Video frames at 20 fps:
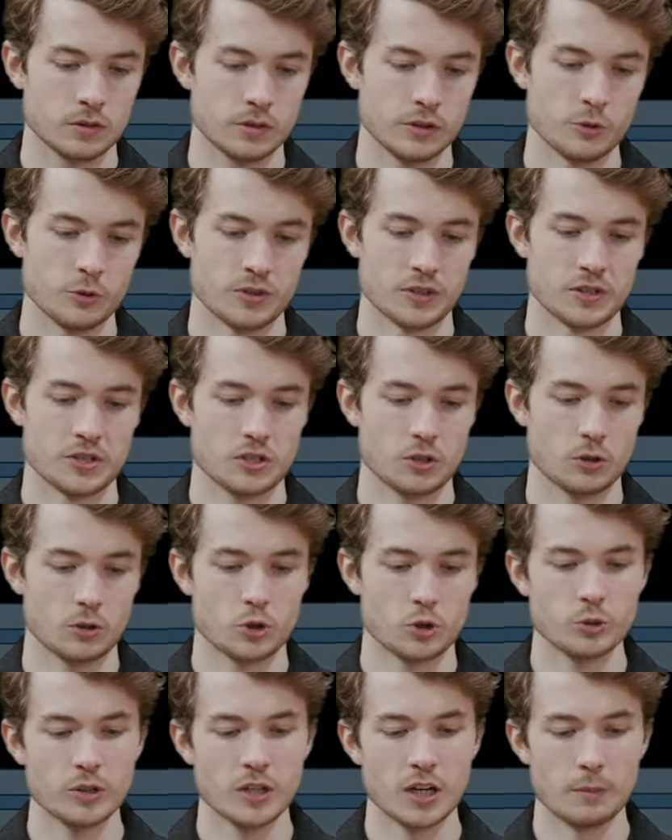using stir
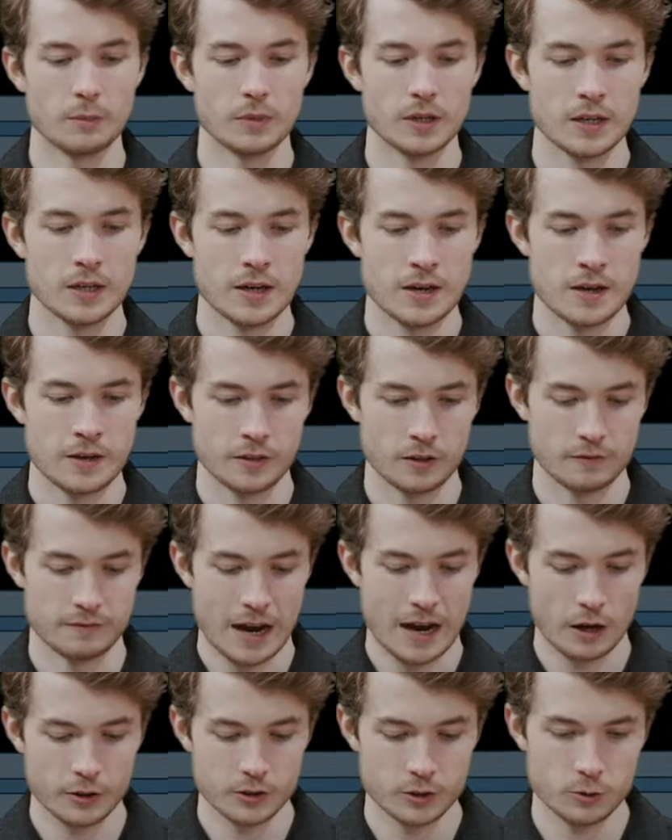trim, the
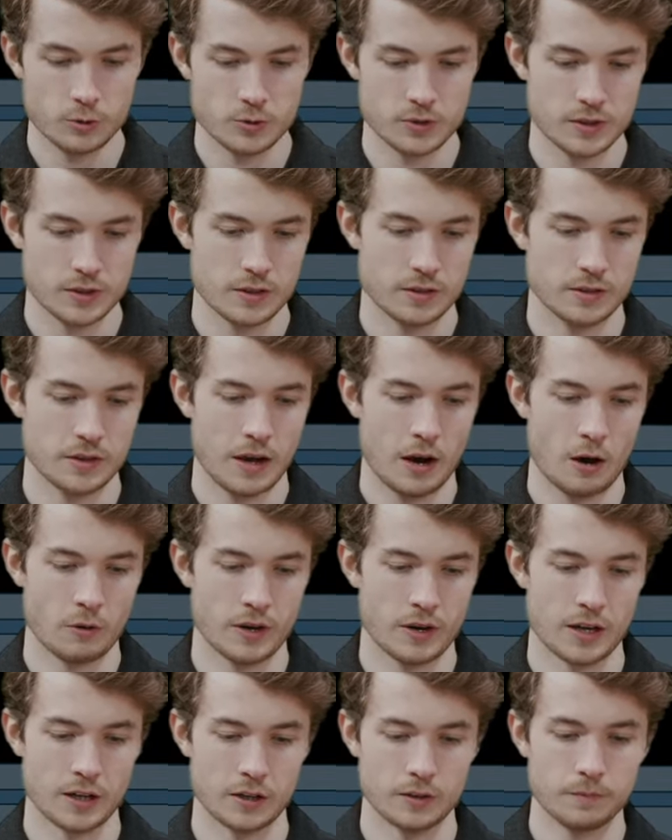values
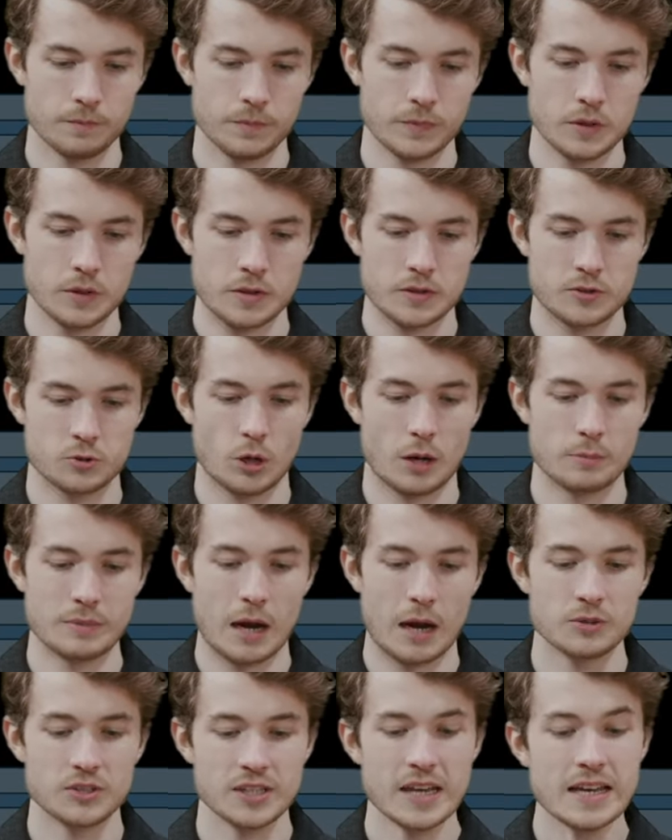therein. So I'm
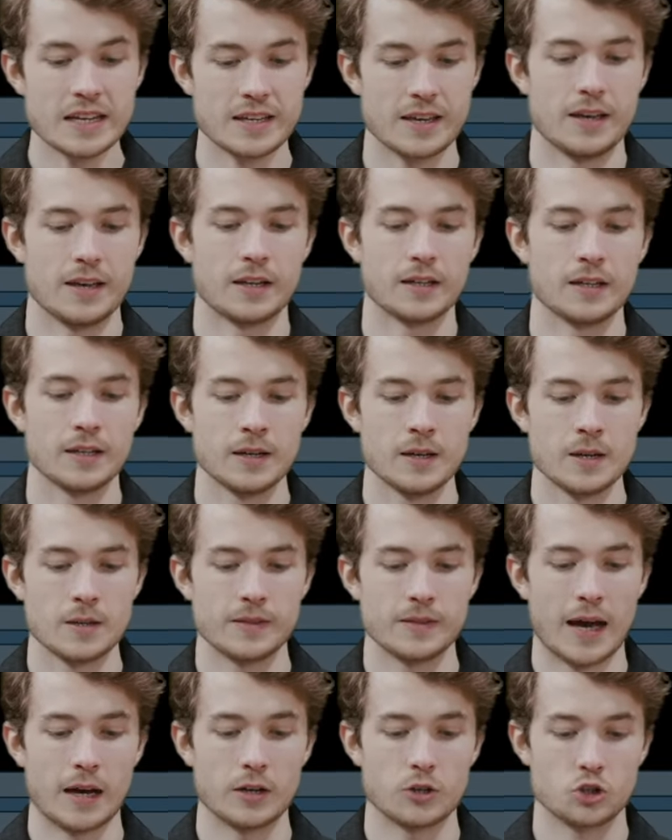now taking
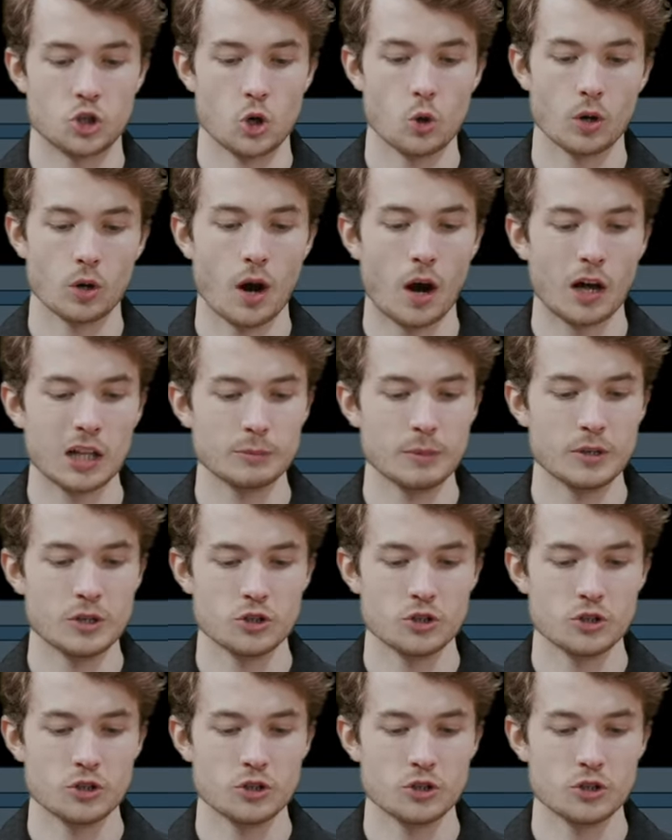that show column and